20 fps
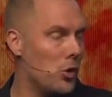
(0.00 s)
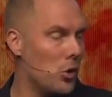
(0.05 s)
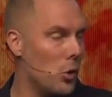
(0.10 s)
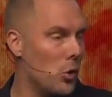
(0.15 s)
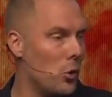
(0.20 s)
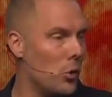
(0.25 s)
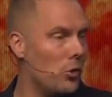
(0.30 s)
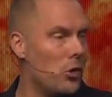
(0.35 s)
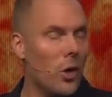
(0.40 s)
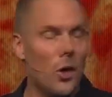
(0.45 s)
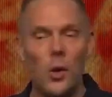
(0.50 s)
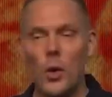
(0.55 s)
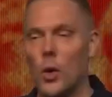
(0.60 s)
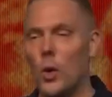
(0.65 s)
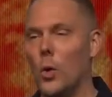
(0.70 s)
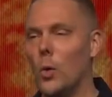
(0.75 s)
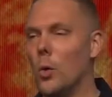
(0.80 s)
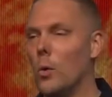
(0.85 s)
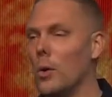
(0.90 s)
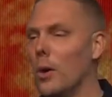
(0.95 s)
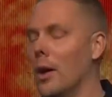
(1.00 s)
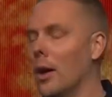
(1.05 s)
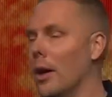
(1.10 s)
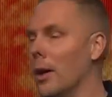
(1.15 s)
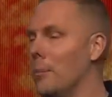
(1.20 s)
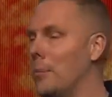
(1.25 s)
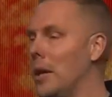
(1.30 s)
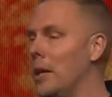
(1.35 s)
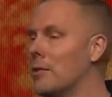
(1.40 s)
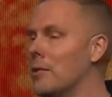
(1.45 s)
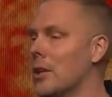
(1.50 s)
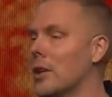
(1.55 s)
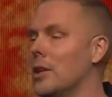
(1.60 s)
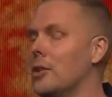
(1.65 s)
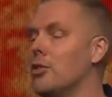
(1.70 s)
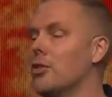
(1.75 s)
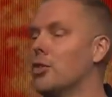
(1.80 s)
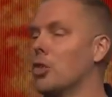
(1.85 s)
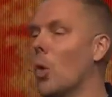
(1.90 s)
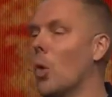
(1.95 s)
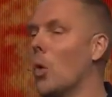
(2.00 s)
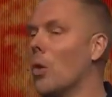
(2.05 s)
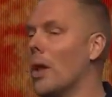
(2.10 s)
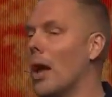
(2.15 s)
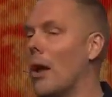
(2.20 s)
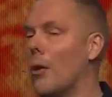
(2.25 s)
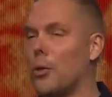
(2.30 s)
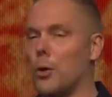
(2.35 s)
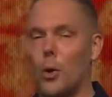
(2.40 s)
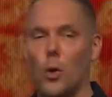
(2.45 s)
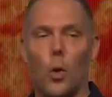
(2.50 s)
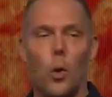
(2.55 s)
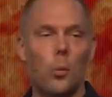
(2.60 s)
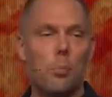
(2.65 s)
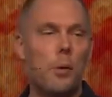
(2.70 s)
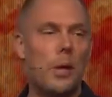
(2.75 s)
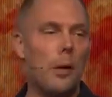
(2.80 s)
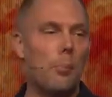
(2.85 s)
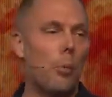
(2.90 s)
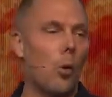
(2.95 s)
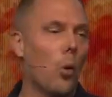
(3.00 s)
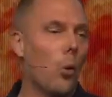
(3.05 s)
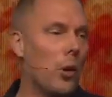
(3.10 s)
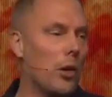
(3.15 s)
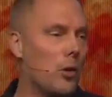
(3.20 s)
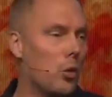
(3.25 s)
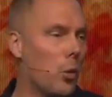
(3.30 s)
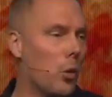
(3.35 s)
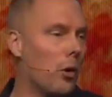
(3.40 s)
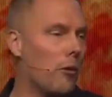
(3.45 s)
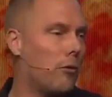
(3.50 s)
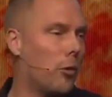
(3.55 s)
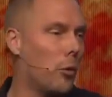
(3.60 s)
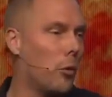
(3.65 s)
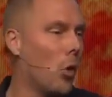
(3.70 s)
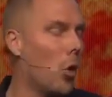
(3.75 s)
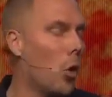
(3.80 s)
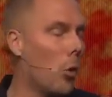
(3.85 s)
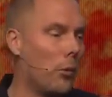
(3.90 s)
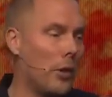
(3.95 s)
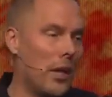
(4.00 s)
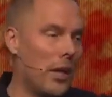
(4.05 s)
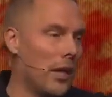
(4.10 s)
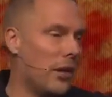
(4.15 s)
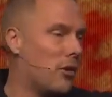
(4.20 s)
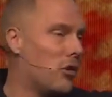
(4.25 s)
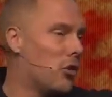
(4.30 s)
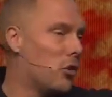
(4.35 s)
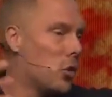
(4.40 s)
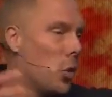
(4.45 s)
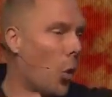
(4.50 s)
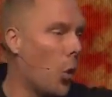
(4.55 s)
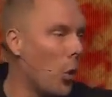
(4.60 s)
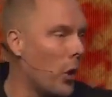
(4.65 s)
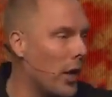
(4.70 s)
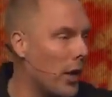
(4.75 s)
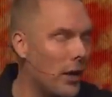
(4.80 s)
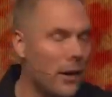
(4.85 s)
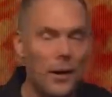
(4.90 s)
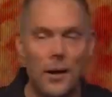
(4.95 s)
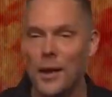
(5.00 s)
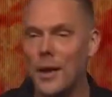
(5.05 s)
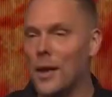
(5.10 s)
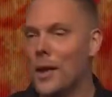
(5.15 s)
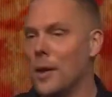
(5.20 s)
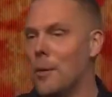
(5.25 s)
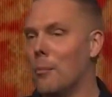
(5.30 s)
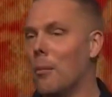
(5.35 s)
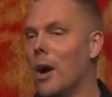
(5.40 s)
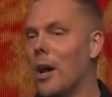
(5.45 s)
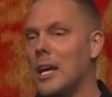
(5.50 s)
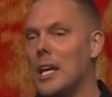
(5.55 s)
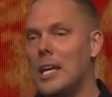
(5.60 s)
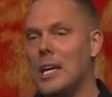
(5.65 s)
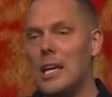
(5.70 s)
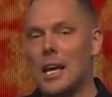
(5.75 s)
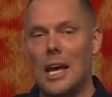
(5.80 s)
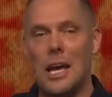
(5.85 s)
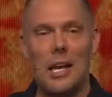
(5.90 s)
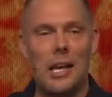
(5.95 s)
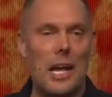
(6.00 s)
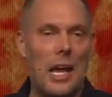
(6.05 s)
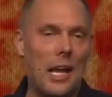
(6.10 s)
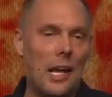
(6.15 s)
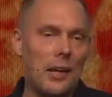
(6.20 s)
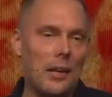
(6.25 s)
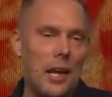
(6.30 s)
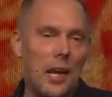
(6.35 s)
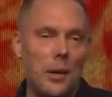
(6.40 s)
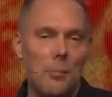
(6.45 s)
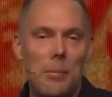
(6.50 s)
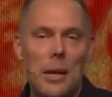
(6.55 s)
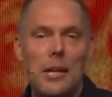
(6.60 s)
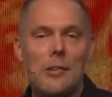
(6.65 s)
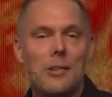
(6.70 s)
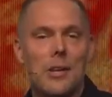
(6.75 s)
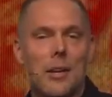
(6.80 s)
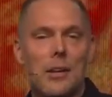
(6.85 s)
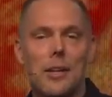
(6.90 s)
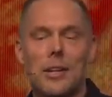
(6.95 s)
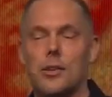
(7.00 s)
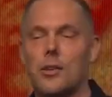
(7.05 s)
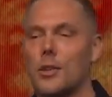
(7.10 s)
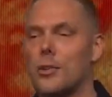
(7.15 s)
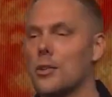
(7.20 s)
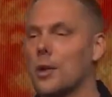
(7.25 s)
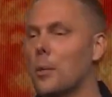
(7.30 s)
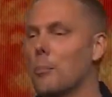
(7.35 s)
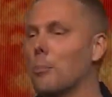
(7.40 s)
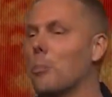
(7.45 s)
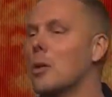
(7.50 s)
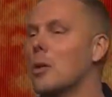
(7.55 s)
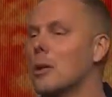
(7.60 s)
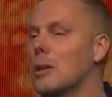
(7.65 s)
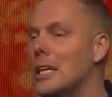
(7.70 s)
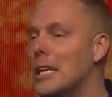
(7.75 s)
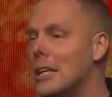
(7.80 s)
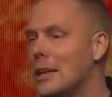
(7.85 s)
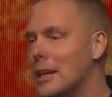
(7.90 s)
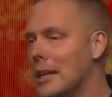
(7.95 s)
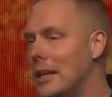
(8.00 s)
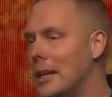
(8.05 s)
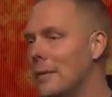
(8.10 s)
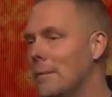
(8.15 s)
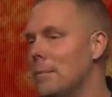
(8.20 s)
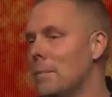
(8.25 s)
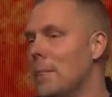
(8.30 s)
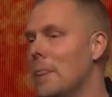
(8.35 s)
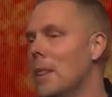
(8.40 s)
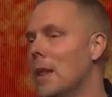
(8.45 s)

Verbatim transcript: Jews who basically sold out their own people, went to work for Rome, and then extorted money and basically just completely